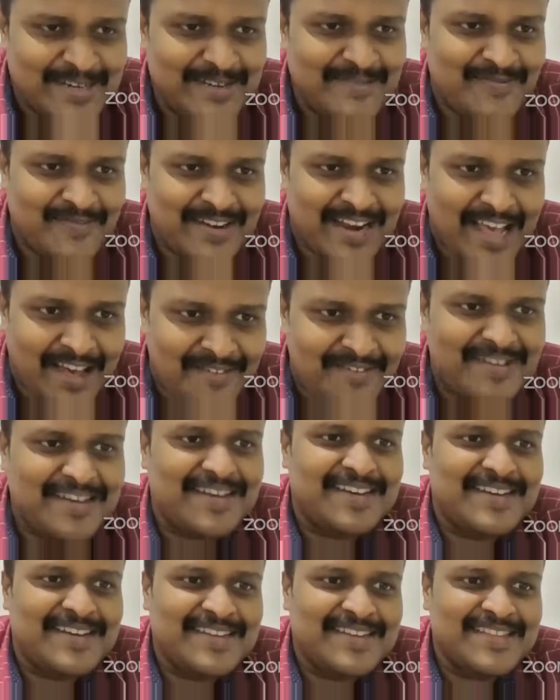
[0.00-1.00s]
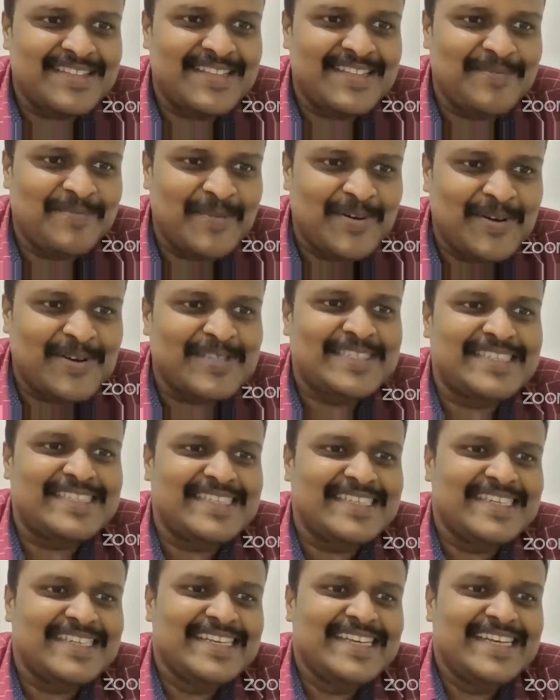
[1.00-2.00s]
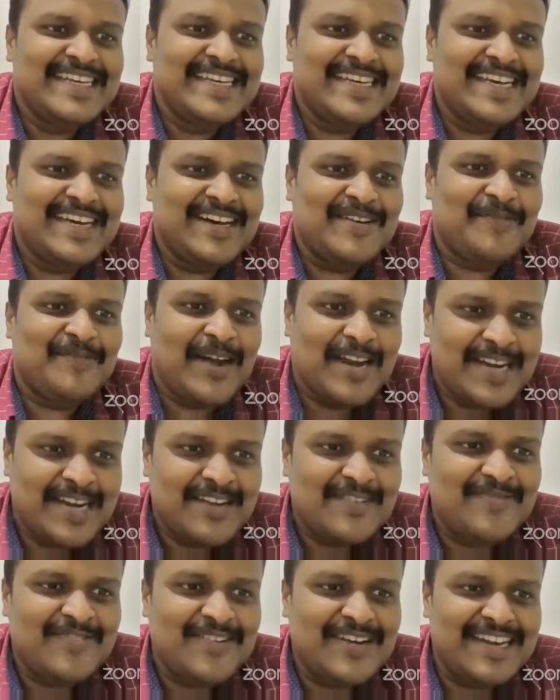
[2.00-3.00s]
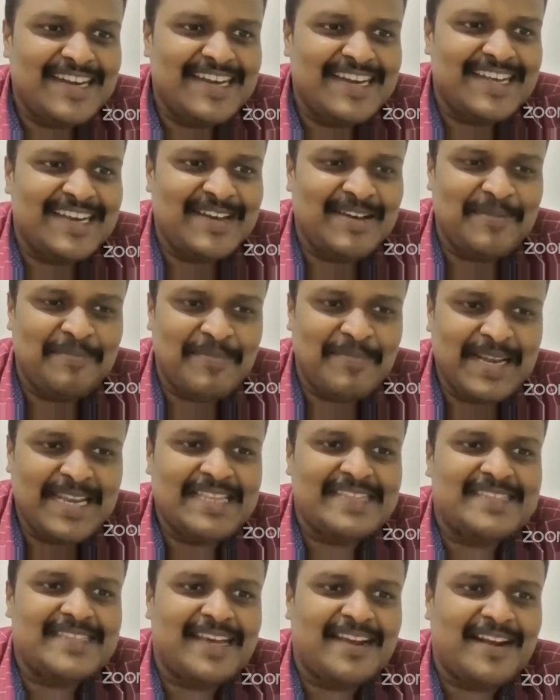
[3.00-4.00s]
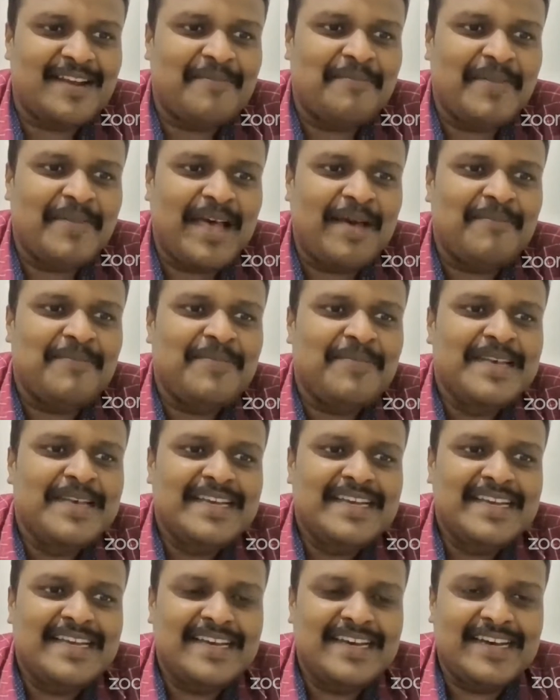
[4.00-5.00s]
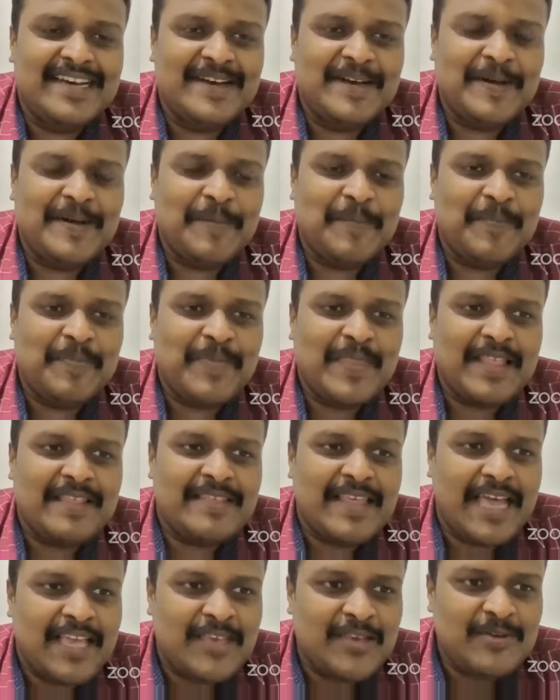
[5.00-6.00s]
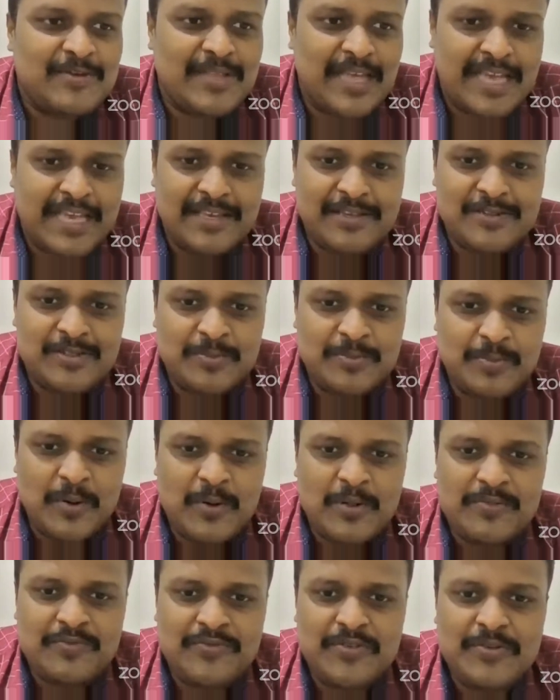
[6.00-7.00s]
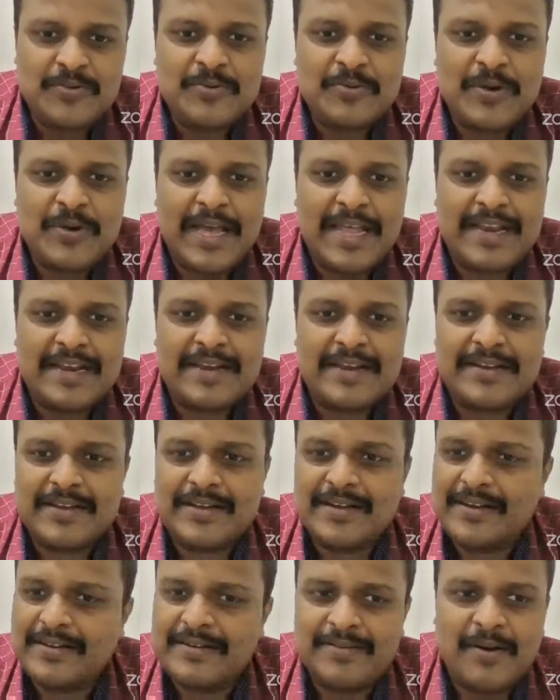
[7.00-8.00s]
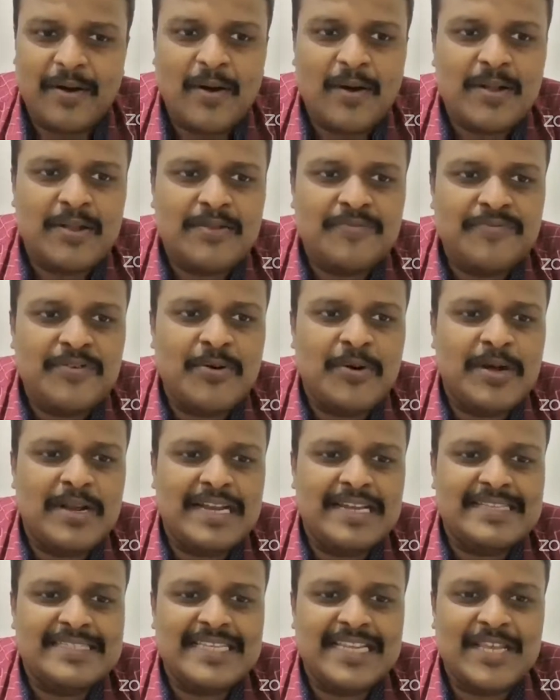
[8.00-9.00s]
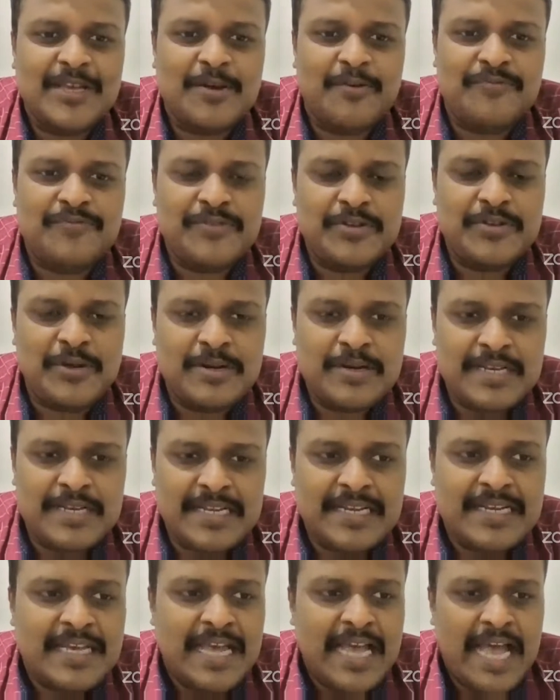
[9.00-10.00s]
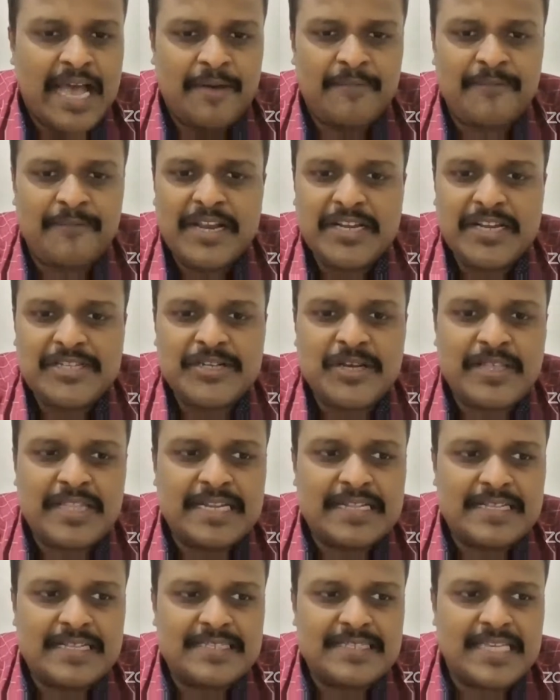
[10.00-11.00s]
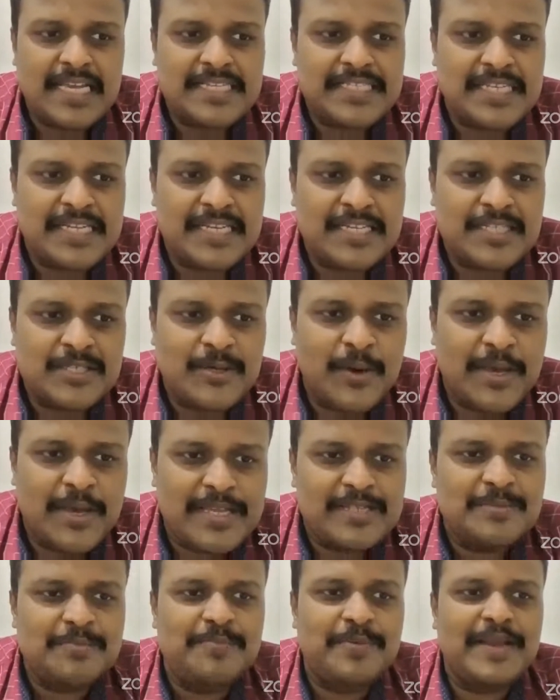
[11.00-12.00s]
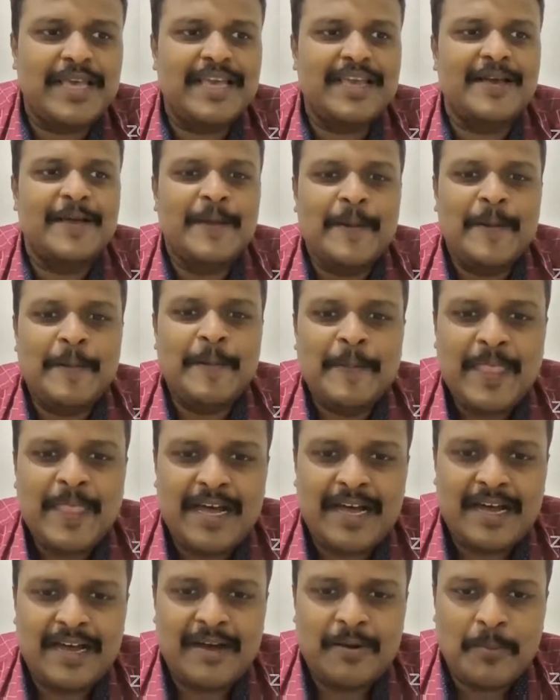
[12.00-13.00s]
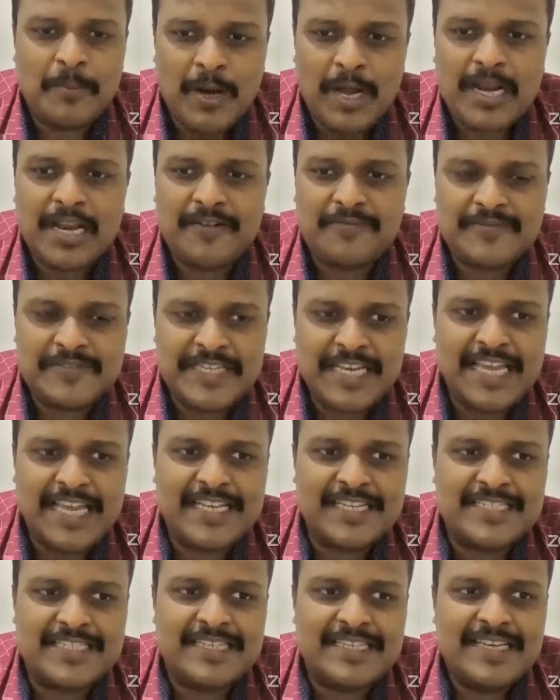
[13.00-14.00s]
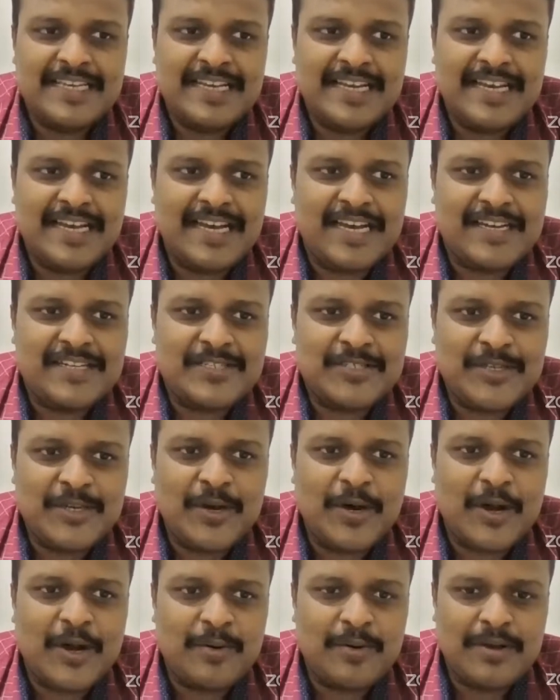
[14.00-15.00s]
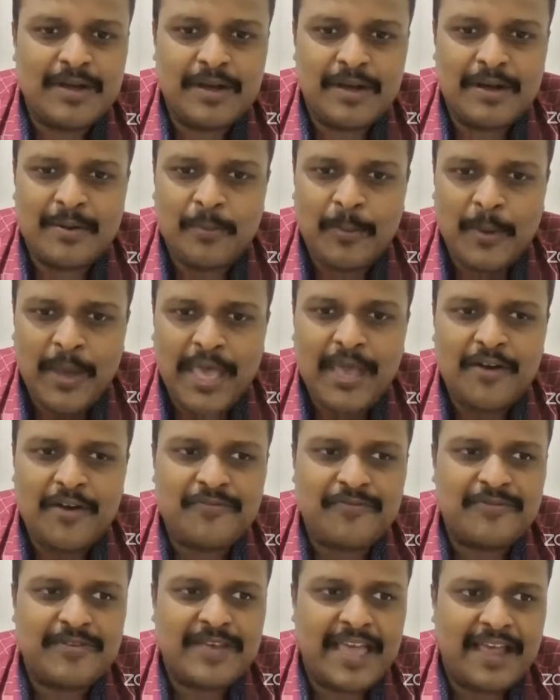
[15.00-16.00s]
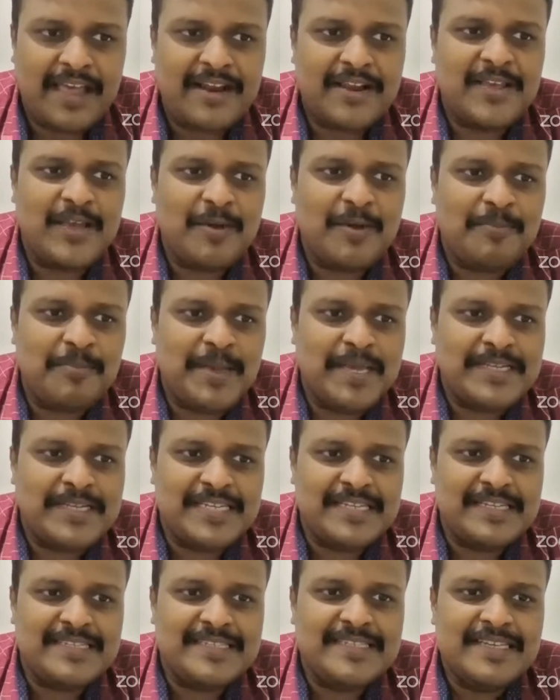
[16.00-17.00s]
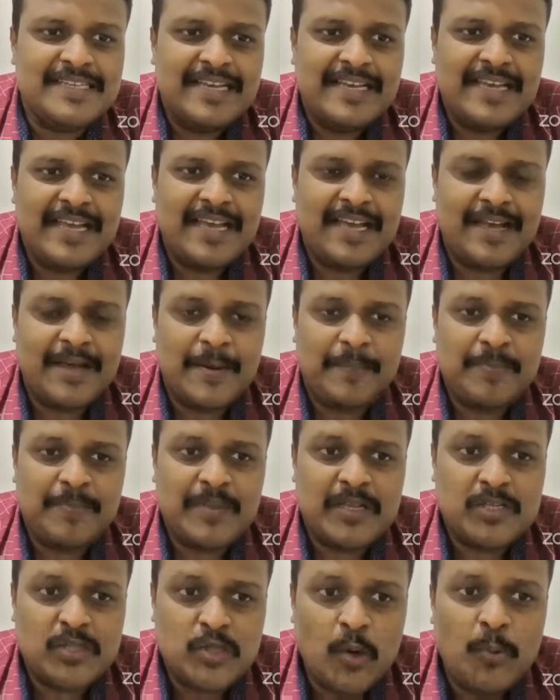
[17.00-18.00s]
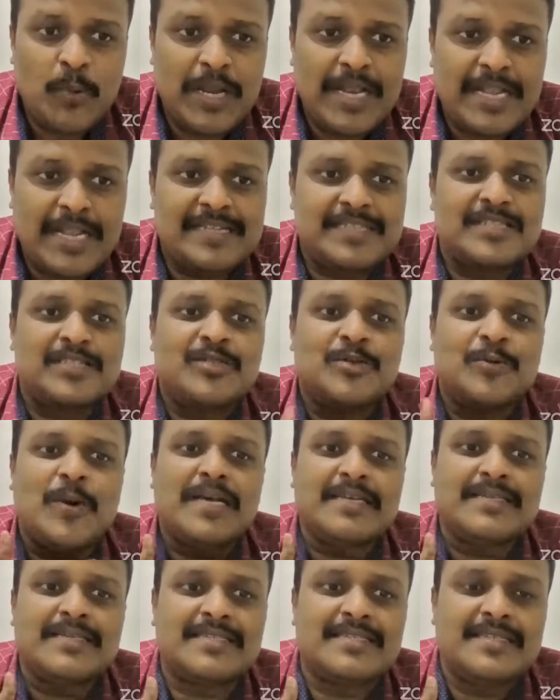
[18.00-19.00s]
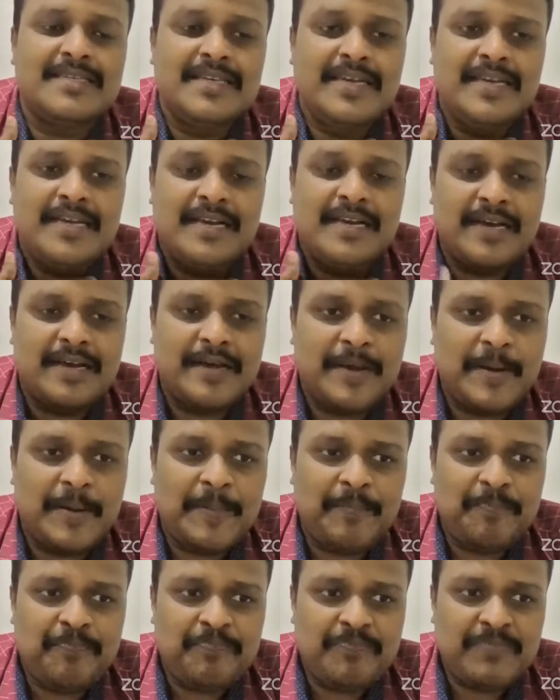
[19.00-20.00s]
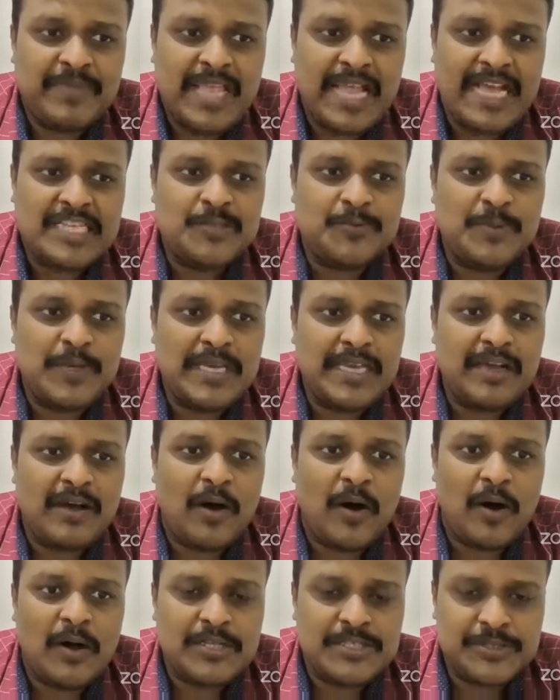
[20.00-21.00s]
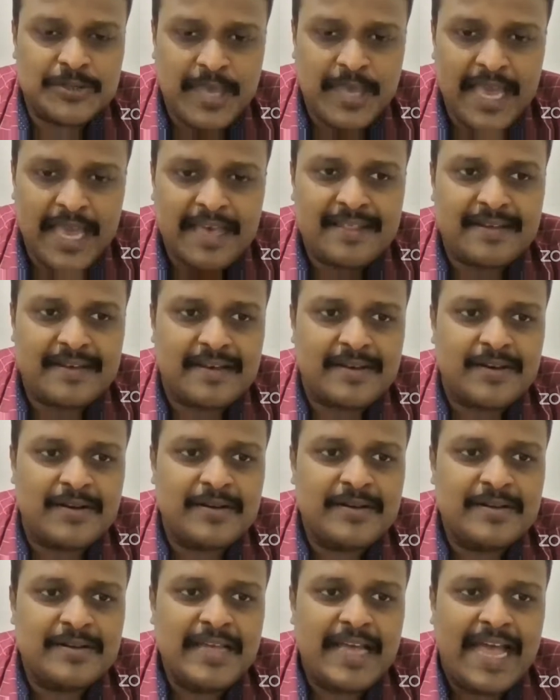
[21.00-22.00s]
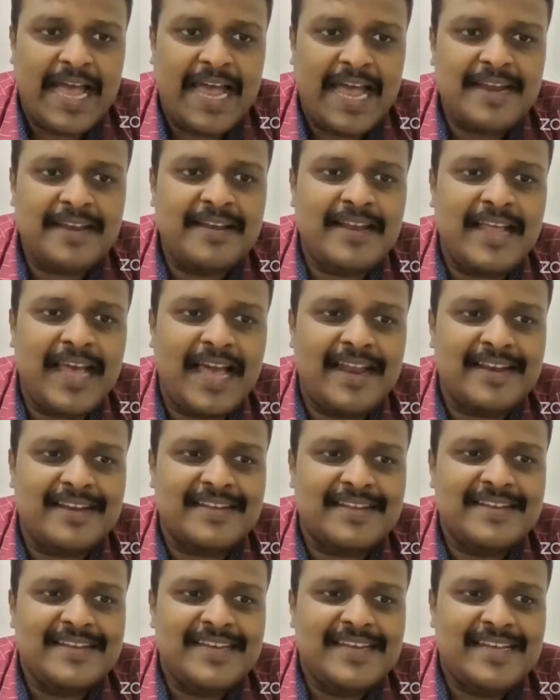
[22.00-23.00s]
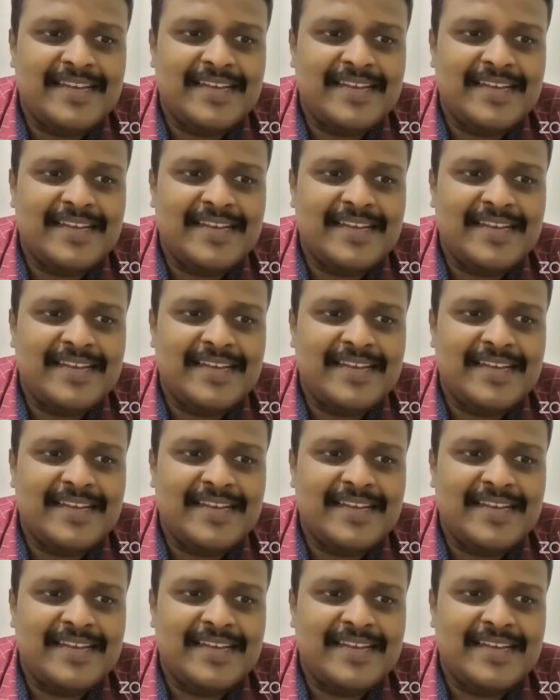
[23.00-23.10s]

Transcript: flower, the most wonderful Minnie Sarah ma'am. Thank you to both of you, and all of you who are listening, have tuned in. I'm very sure that this session is going to bring a world of change to your way of caring your patients. So will it to us, as we all together, hand in hand,